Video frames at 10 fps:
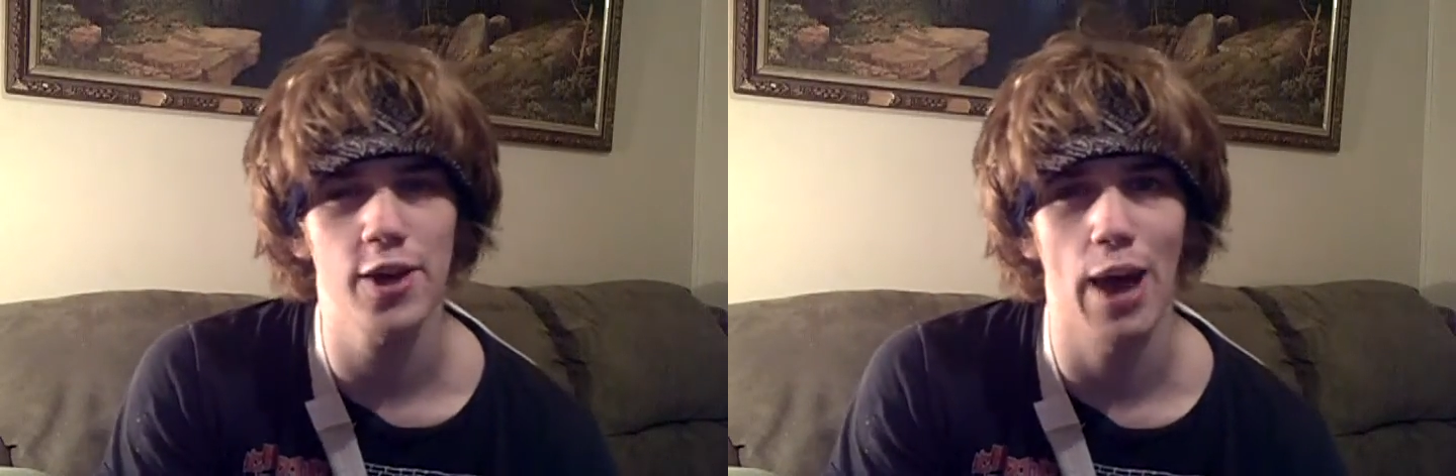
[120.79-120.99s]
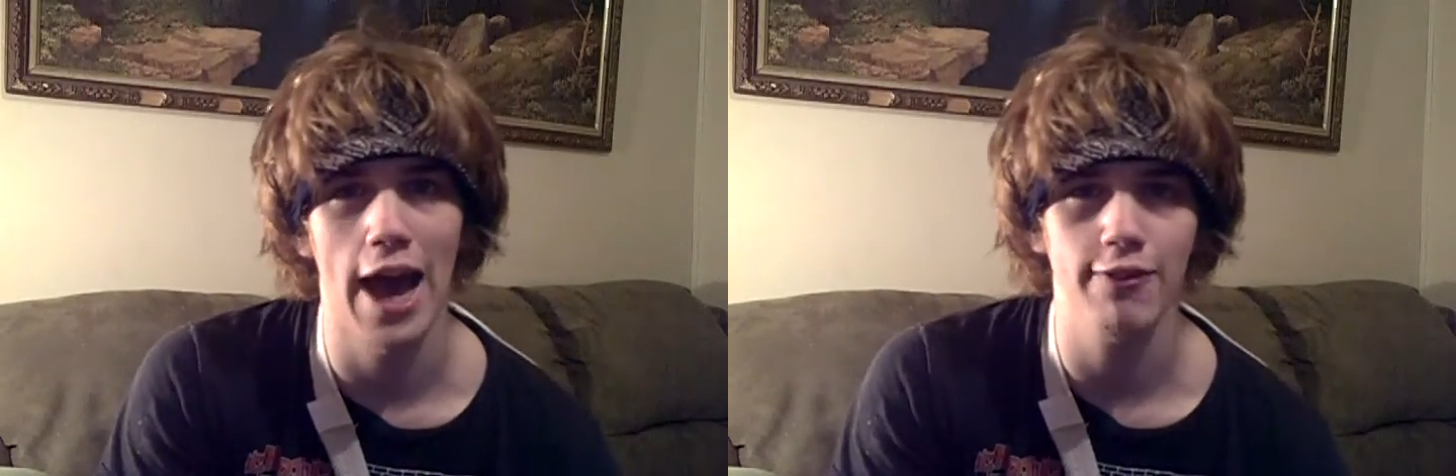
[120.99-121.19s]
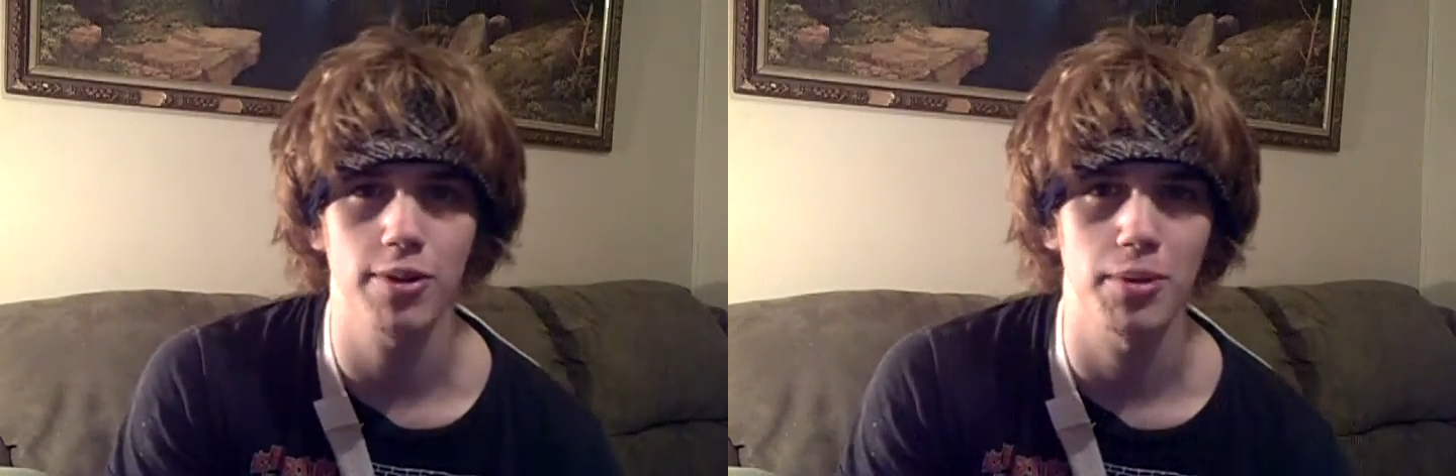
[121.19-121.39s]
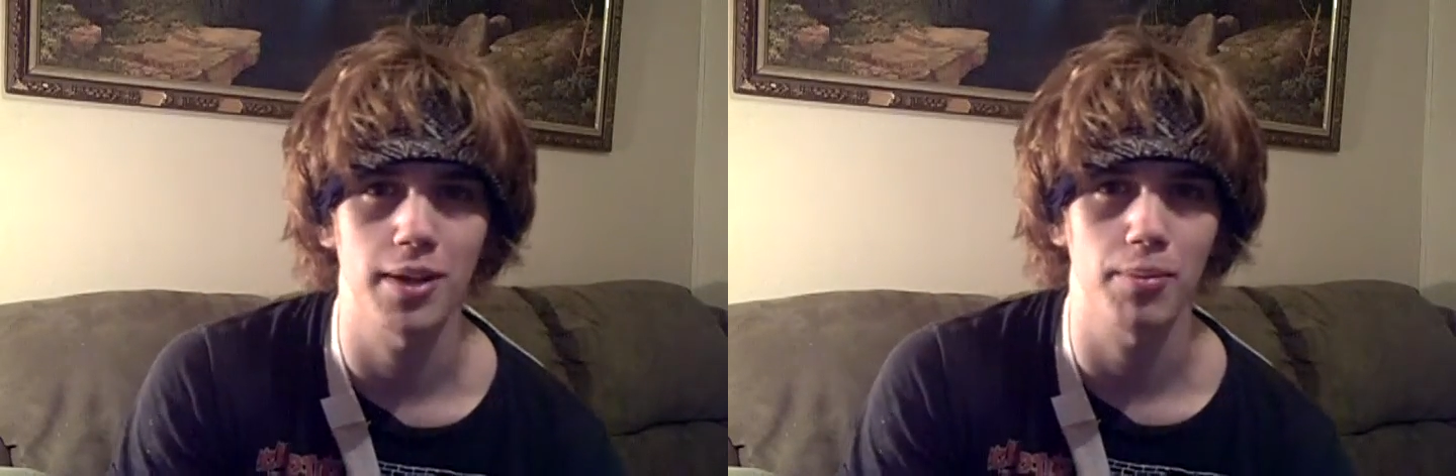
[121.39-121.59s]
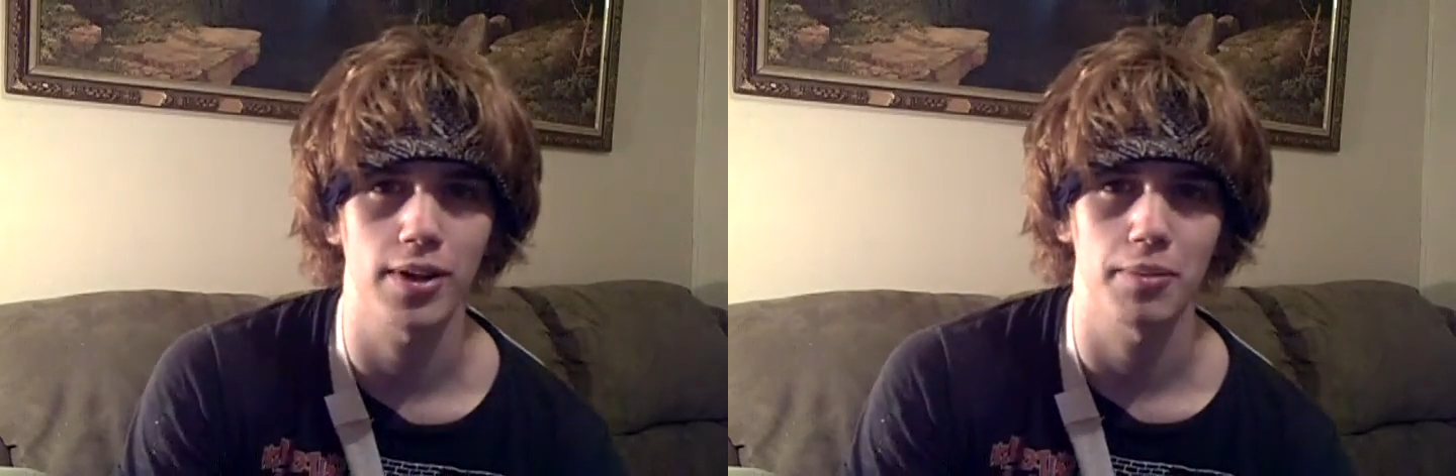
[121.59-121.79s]
you have to
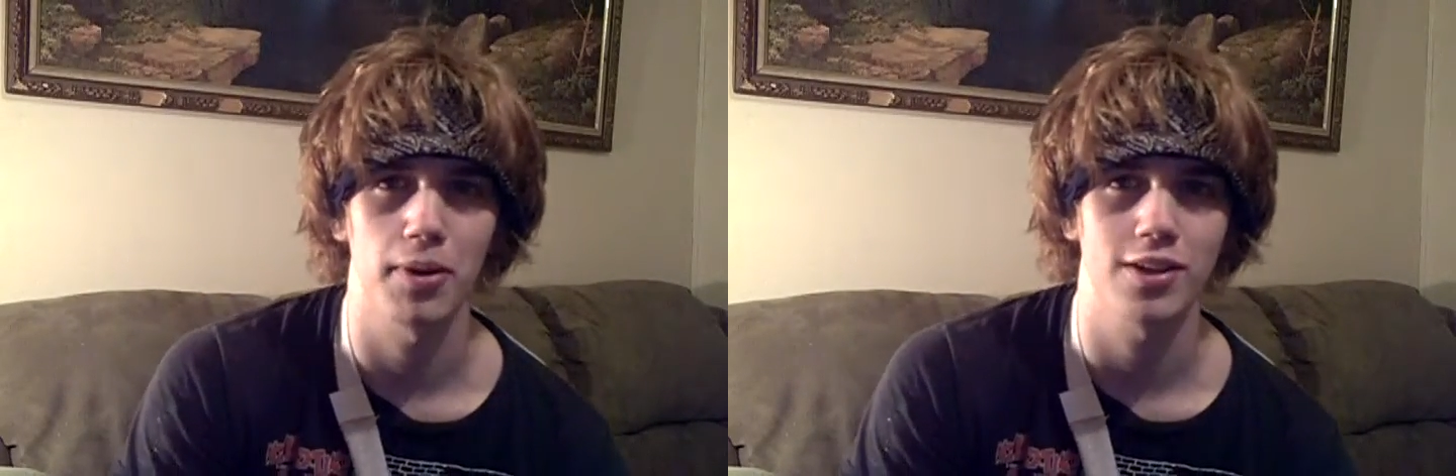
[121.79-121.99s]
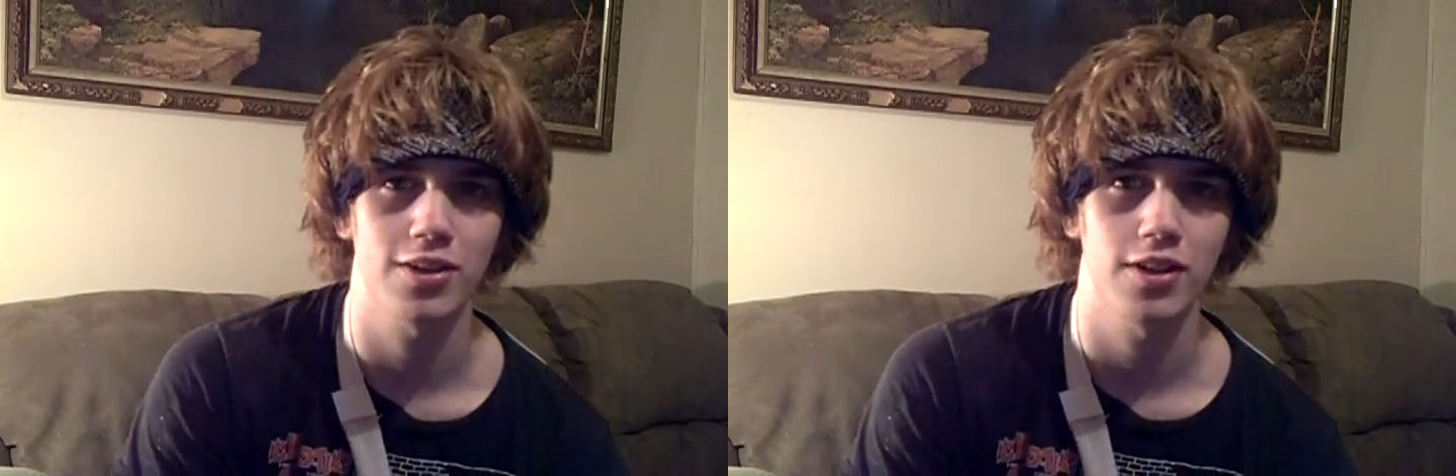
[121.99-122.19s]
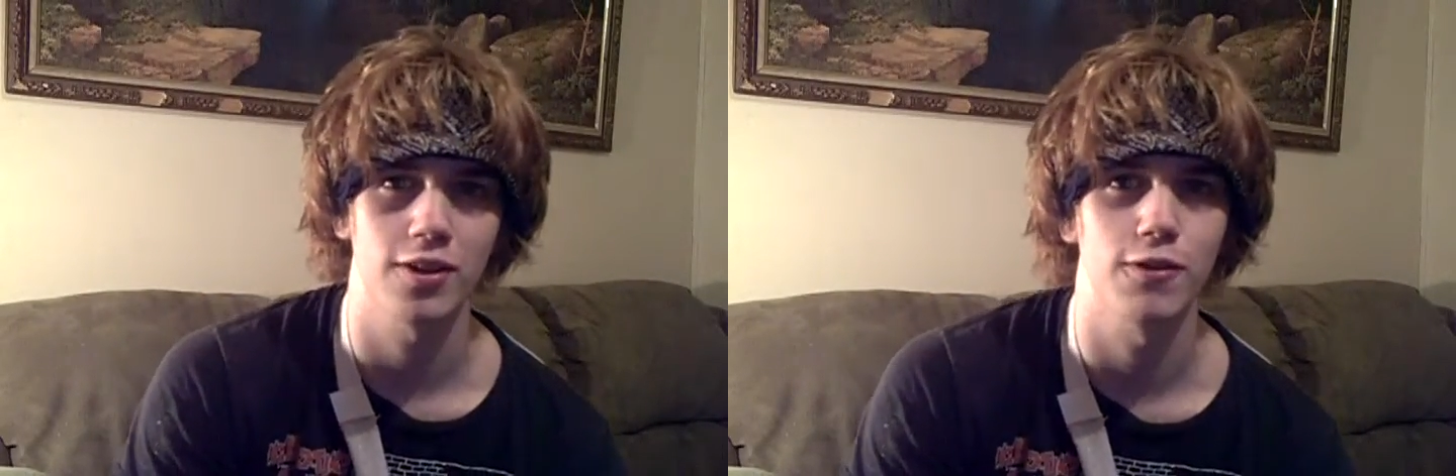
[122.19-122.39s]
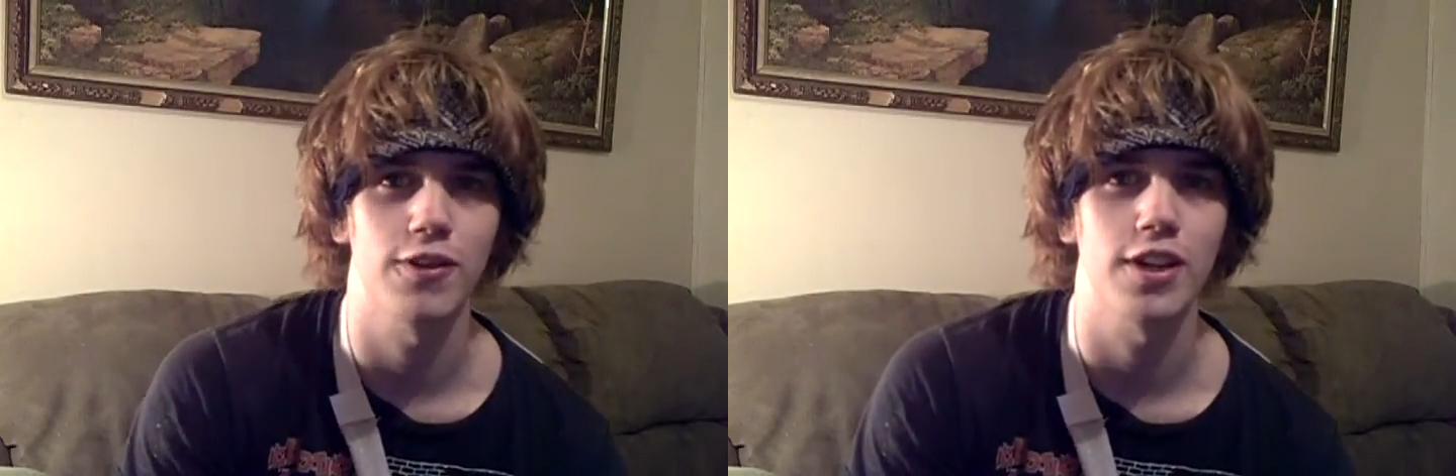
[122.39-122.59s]
be pretty much to do